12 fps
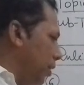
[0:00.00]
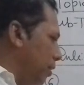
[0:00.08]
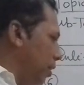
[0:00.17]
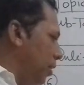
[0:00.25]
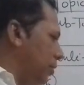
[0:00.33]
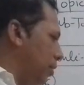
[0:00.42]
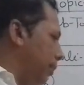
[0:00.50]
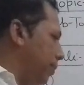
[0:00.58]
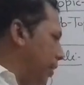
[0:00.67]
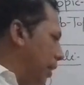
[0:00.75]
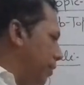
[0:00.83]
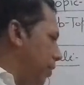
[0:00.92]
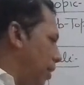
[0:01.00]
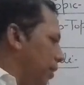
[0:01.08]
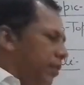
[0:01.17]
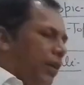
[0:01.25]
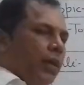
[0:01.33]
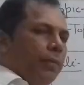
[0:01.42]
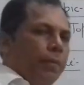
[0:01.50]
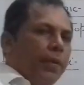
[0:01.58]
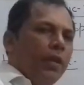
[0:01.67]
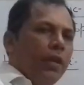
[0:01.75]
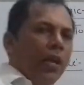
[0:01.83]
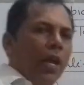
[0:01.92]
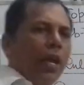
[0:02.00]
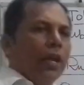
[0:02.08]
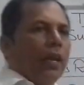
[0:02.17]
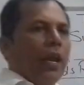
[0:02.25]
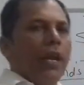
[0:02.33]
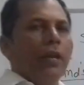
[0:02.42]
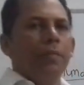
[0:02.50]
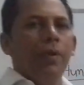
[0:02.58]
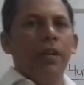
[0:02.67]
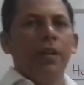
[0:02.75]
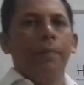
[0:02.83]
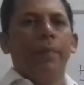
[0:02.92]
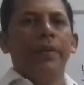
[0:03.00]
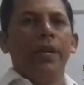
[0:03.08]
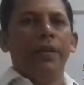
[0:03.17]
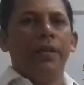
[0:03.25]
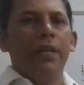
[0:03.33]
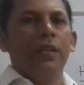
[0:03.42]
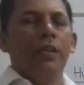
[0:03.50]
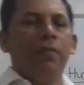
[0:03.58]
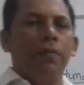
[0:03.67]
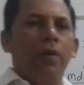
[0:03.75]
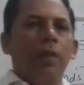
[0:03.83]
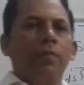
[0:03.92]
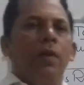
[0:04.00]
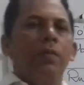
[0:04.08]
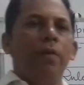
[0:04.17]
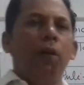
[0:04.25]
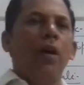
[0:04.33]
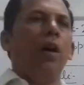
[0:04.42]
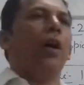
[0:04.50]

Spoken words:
in these subcells S and P can be represented in the form of